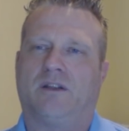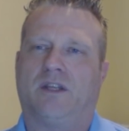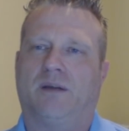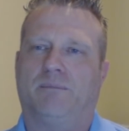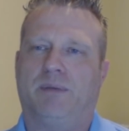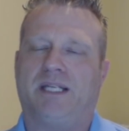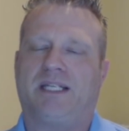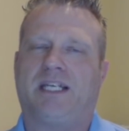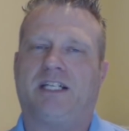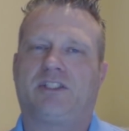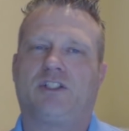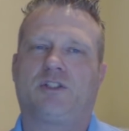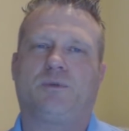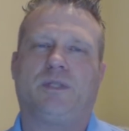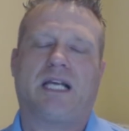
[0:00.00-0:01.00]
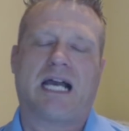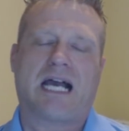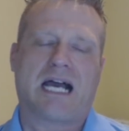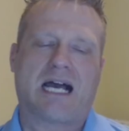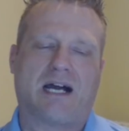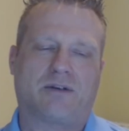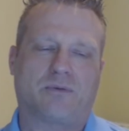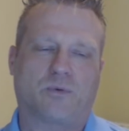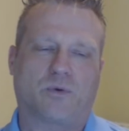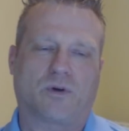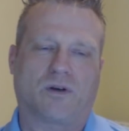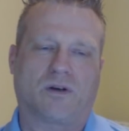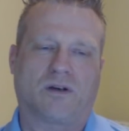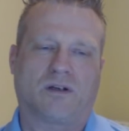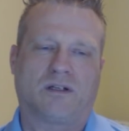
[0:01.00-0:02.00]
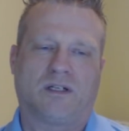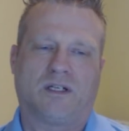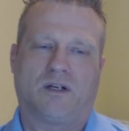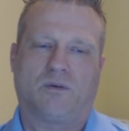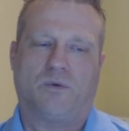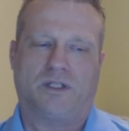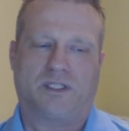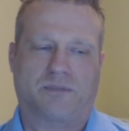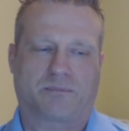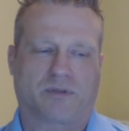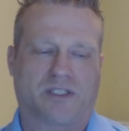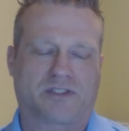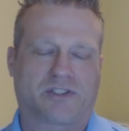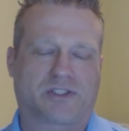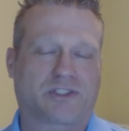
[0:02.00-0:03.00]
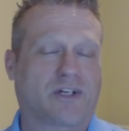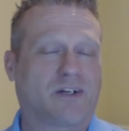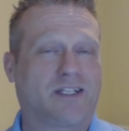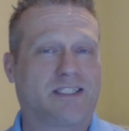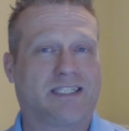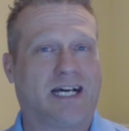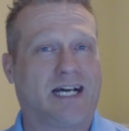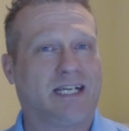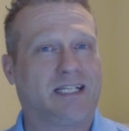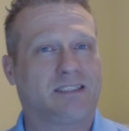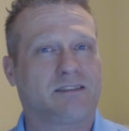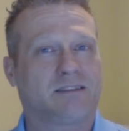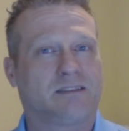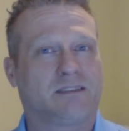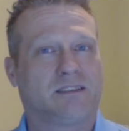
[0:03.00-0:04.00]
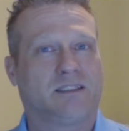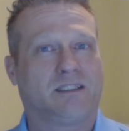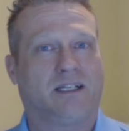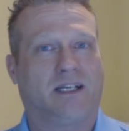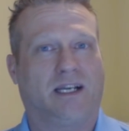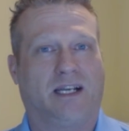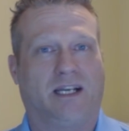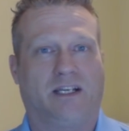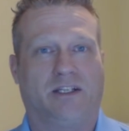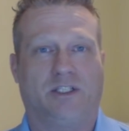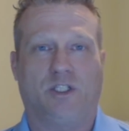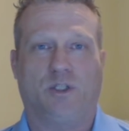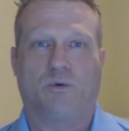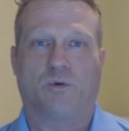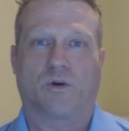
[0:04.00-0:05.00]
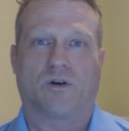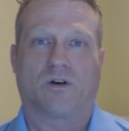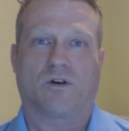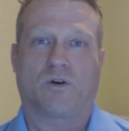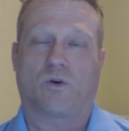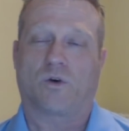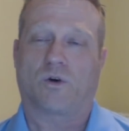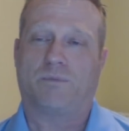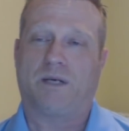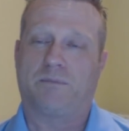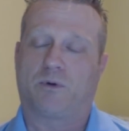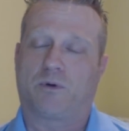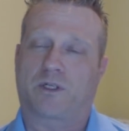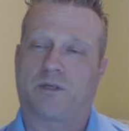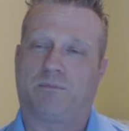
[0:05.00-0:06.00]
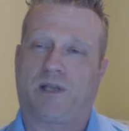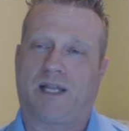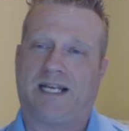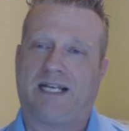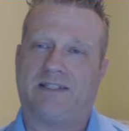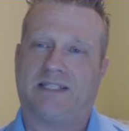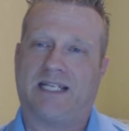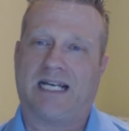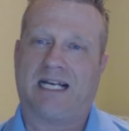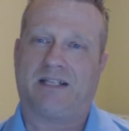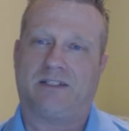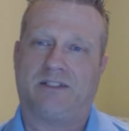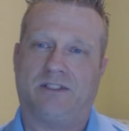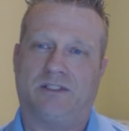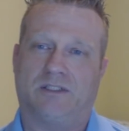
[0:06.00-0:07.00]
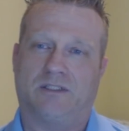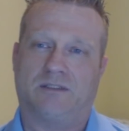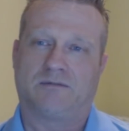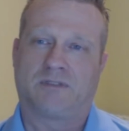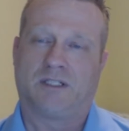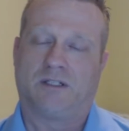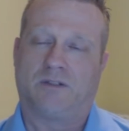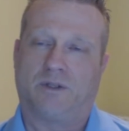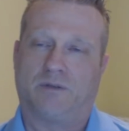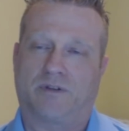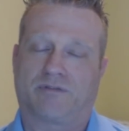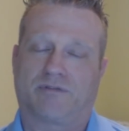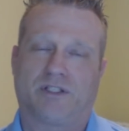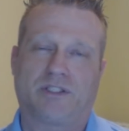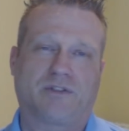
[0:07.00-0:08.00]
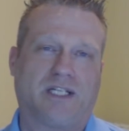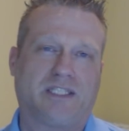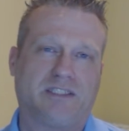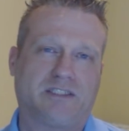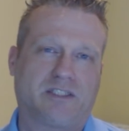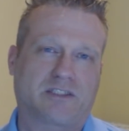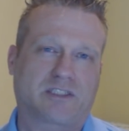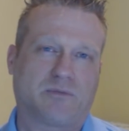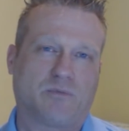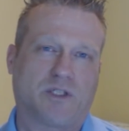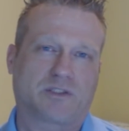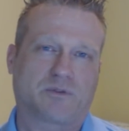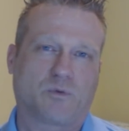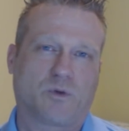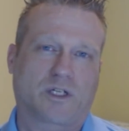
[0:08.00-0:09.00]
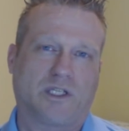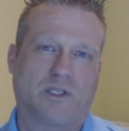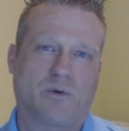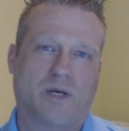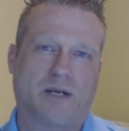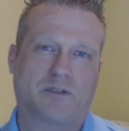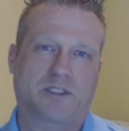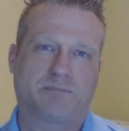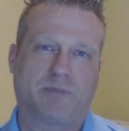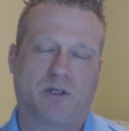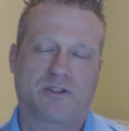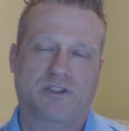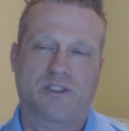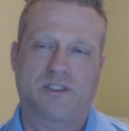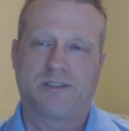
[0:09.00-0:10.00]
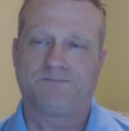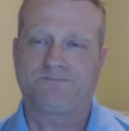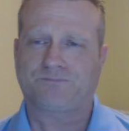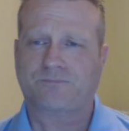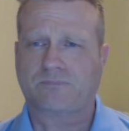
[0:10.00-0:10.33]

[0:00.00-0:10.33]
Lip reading: The big issues we had were when compressors started dying and or people were complaining that, the refrigeration system wasn't working the way it was supposed to.